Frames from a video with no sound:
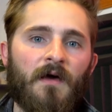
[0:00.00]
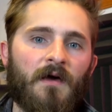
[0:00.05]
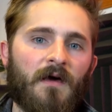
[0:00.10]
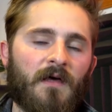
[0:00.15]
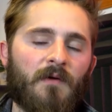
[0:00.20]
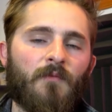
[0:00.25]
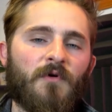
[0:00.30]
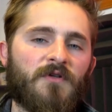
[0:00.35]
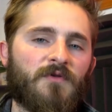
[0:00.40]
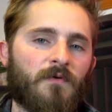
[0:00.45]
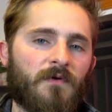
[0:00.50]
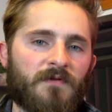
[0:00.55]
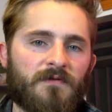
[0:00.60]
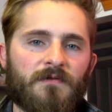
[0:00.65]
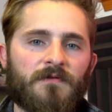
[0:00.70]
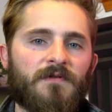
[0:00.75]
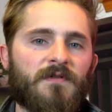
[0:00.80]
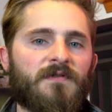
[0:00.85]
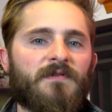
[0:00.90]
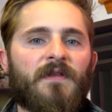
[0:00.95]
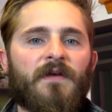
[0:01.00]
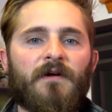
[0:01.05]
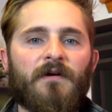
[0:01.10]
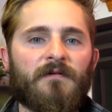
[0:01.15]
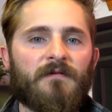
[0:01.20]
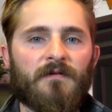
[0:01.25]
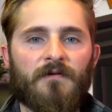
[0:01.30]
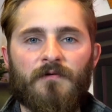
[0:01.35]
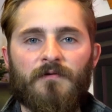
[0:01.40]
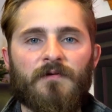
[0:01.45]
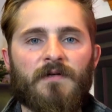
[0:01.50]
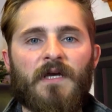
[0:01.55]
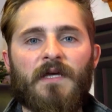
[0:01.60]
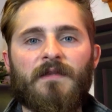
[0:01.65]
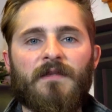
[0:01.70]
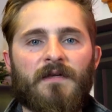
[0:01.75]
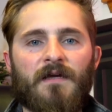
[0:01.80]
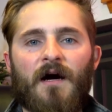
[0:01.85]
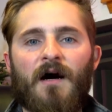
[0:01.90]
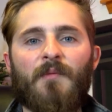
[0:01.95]
and which ones are just there to
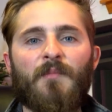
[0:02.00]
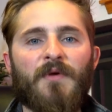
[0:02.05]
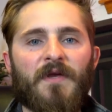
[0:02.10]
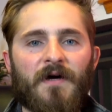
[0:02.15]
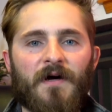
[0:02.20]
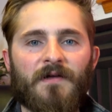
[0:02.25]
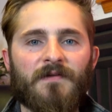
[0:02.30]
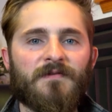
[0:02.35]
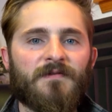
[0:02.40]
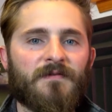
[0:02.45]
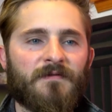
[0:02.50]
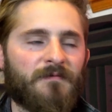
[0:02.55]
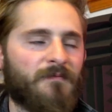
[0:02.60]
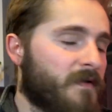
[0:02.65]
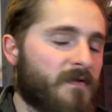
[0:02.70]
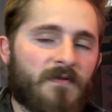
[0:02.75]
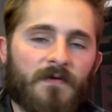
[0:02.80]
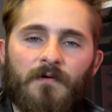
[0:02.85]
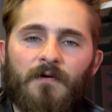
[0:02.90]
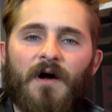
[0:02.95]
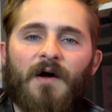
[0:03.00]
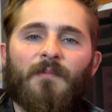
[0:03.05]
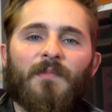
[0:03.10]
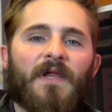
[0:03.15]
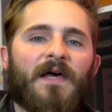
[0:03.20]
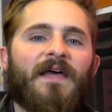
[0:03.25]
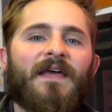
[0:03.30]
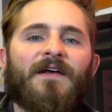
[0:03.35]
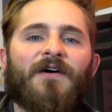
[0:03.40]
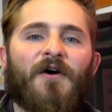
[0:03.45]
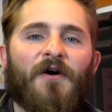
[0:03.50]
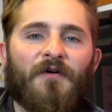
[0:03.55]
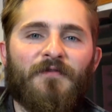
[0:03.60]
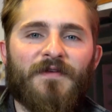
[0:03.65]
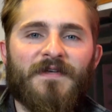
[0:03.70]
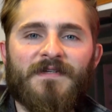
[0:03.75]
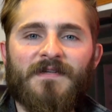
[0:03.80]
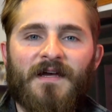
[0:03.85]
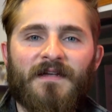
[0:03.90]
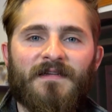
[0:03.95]
create the ambiance. So I'm laying all
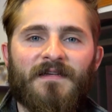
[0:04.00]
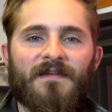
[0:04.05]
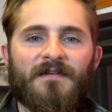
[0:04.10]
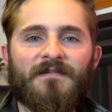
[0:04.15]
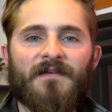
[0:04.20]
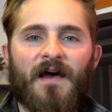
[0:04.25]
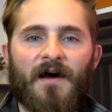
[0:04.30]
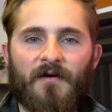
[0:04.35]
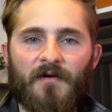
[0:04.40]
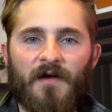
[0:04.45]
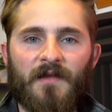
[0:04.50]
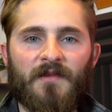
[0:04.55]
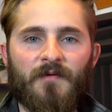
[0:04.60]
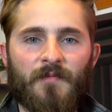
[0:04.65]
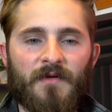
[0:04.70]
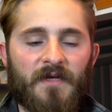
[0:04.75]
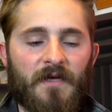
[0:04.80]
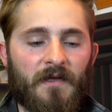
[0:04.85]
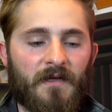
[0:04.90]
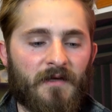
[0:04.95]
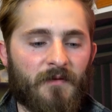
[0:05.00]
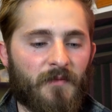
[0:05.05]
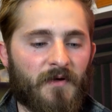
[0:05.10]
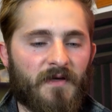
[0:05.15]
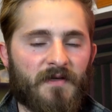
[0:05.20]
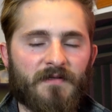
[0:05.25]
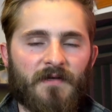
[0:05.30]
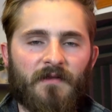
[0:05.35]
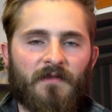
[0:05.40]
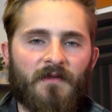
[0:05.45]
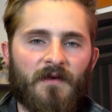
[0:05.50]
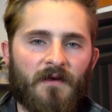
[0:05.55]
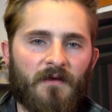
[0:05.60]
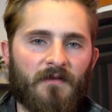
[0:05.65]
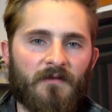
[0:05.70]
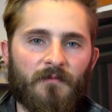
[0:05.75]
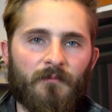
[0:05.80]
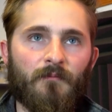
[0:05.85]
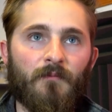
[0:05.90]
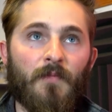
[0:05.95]
these ideas out at the beginning because I
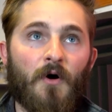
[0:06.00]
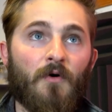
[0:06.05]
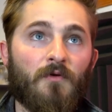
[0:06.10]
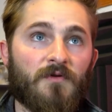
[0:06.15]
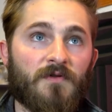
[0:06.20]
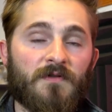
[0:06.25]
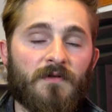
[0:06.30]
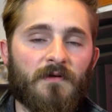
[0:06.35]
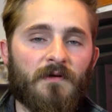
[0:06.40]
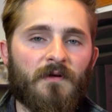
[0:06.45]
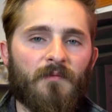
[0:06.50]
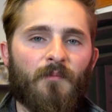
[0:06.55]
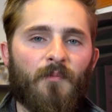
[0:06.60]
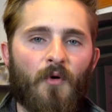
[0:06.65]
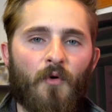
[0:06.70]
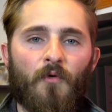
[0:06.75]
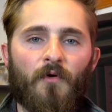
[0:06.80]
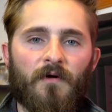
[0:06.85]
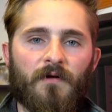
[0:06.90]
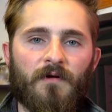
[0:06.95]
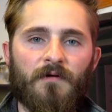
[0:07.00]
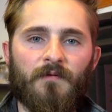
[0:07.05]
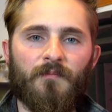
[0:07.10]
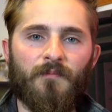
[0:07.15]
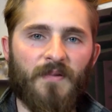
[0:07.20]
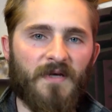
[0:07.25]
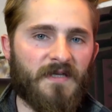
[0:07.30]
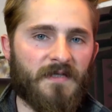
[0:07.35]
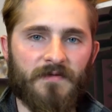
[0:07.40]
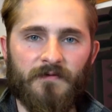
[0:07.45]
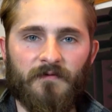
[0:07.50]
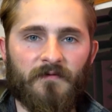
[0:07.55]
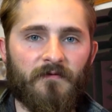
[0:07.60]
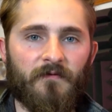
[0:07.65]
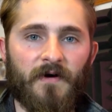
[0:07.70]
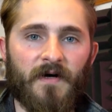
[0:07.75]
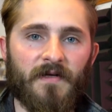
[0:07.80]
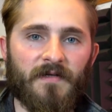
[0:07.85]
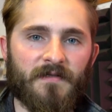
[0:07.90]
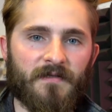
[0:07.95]
think the most important piece of
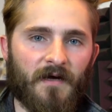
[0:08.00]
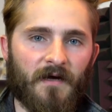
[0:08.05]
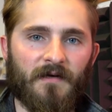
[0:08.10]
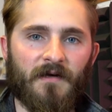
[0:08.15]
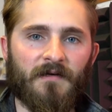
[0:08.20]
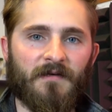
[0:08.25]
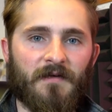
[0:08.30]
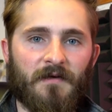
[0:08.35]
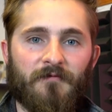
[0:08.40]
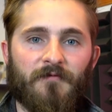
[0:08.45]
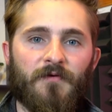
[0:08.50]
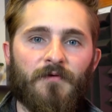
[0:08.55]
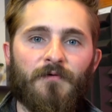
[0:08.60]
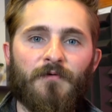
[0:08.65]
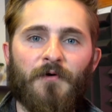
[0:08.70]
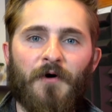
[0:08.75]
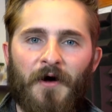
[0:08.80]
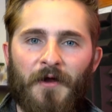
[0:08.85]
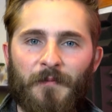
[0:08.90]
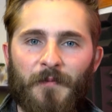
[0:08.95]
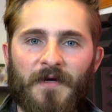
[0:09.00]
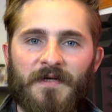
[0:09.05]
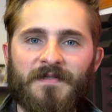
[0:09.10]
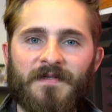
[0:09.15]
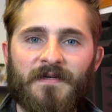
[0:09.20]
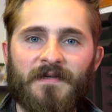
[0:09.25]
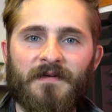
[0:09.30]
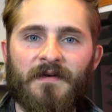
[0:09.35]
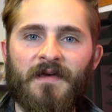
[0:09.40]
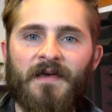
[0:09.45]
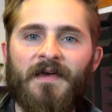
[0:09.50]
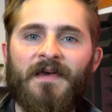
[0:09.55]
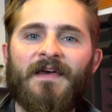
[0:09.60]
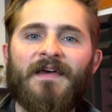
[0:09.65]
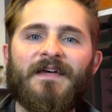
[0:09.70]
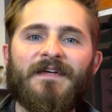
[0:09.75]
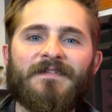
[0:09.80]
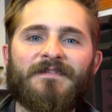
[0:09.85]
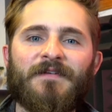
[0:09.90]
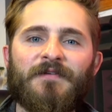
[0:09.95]
advice I can give you on mixing
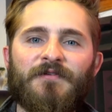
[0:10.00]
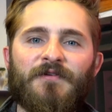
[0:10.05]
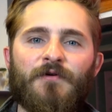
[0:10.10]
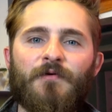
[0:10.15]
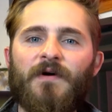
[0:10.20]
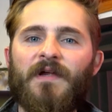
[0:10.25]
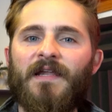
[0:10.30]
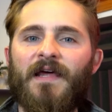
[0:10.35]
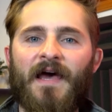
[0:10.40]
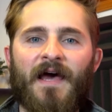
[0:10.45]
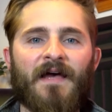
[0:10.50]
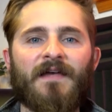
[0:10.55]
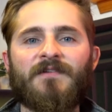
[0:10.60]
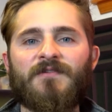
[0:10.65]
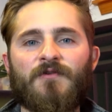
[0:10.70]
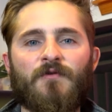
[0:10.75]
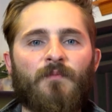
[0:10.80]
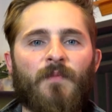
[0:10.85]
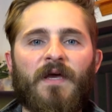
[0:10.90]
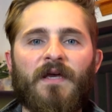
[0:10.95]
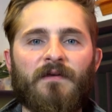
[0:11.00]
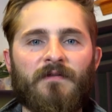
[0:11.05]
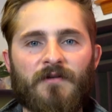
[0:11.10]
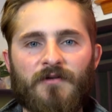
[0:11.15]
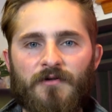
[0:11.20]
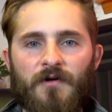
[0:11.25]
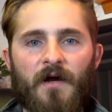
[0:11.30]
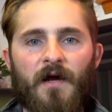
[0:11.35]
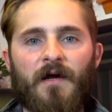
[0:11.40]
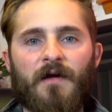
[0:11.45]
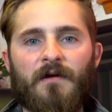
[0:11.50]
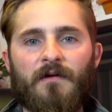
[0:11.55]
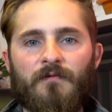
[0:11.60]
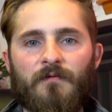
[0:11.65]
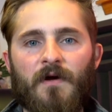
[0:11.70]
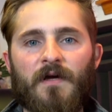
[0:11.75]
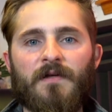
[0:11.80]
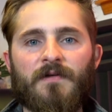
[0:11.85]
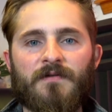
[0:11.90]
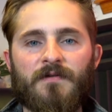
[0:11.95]
is to do it as you make the track,
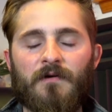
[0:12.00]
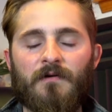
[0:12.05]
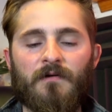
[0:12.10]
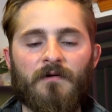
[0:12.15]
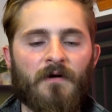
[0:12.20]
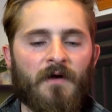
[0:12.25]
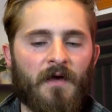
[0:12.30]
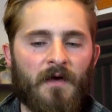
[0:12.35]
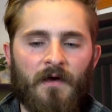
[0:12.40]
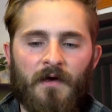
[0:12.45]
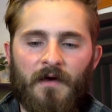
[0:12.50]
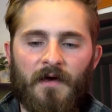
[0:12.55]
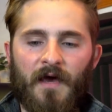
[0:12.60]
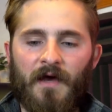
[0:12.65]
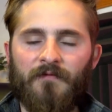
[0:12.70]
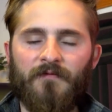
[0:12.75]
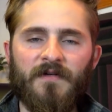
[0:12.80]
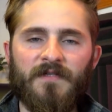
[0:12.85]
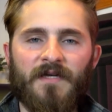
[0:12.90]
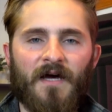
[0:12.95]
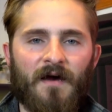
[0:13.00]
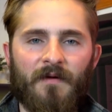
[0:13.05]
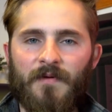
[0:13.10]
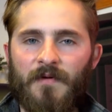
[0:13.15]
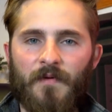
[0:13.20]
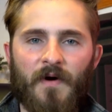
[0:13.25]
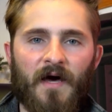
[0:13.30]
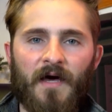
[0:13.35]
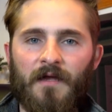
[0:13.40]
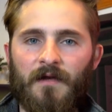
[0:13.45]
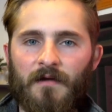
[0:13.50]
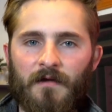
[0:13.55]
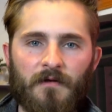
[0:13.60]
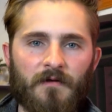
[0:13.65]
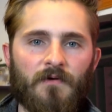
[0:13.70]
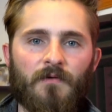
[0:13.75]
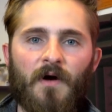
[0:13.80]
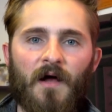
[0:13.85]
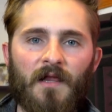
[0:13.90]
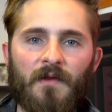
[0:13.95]
right? So every time you add a
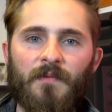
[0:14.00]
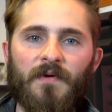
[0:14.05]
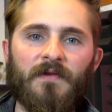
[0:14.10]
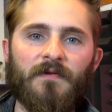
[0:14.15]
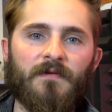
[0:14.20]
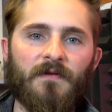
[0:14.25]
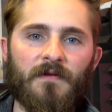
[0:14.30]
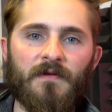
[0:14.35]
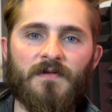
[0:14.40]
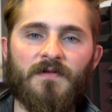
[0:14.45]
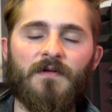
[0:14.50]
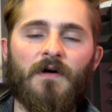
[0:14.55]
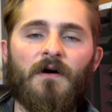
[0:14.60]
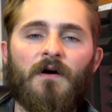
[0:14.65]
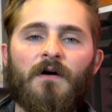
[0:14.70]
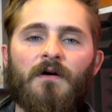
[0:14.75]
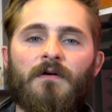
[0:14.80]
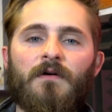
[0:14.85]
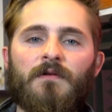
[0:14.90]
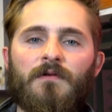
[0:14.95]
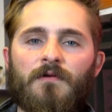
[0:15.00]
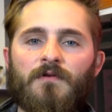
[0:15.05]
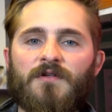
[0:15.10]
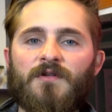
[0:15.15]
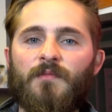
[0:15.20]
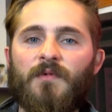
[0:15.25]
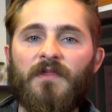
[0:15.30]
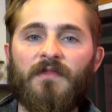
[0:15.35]
new element to the song, you should be